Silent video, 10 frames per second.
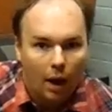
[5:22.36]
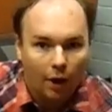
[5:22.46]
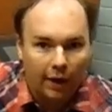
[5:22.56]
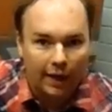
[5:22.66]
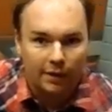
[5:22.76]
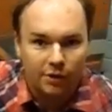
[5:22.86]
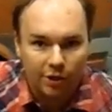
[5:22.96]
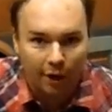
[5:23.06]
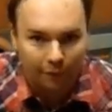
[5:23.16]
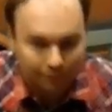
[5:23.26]
Okay,
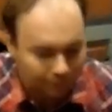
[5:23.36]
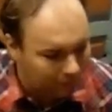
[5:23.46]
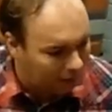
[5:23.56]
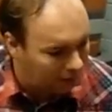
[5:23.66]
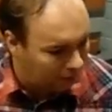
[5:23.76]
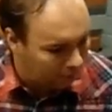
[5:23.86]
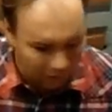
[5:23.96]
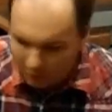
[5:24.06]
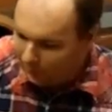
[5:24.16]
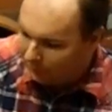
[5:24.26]
so
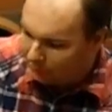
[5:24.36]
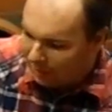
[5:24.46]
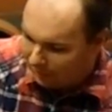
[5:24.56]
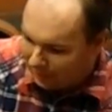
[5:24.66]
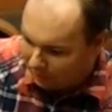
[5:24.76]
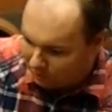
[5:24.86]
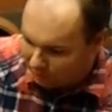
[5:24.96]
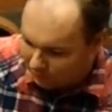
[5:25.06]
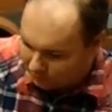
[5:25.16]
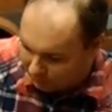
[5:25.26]
the welder out now, as you
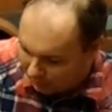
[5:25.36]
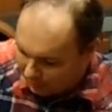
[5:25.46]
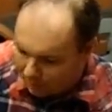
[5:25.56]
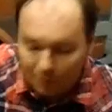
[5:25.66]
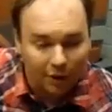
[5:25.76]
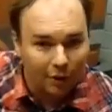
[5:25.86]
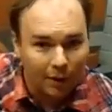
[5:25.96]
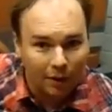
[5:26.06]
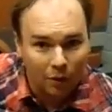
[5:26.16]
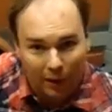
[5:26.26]
can see. I'm going to give
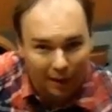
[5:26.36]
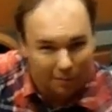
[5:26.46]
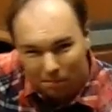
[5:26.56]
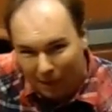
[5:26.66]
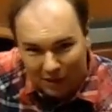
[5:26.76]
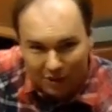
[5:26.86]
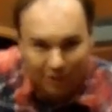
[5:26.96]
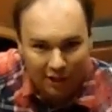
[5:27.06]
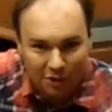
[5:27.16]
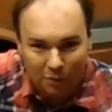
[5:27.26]
a quick basic
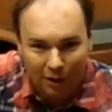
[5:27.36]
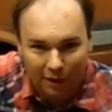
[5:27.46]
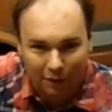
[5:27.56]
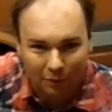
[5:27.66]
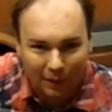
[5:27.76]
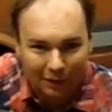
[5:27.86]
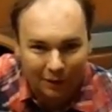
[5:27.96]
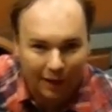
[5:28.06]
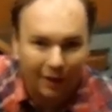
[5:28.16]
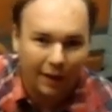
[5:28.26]
setup guide on the
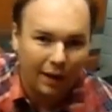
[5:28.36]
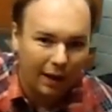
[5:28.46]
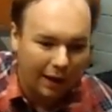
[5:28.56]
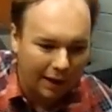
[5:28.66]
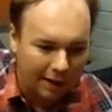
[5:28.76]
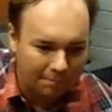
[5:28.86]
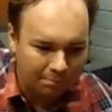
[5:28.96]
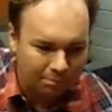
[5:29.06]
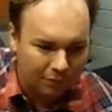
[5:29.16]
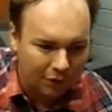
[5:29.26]
welder.
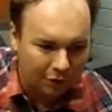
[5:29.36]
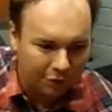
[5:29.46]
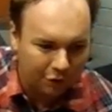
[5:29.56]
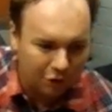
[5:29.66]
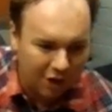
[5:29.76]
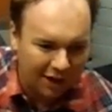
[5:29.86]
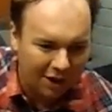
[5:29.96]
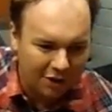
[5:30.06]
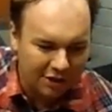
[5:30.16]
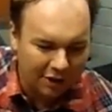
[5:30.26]
Um, unfortunately, I
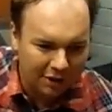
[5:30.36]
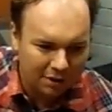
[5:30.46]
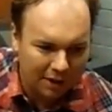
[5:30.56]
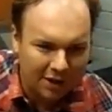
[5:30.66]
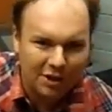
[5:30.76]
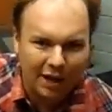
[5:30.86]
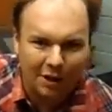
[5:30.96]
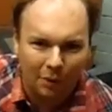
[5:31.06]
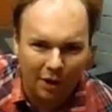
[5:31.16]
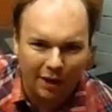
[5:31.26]
can't tell you exactly
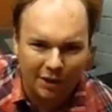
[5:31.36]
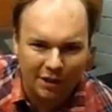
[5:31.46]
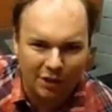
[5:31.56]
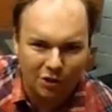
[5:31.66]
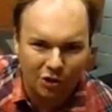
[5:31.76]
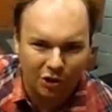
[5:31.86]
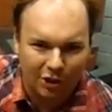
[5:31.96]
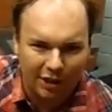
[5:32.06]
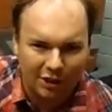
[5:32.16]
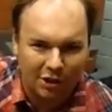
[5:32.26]
what kind of settings you're
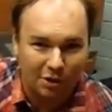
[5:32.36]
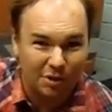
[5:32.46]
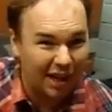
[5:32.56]
going to need to use.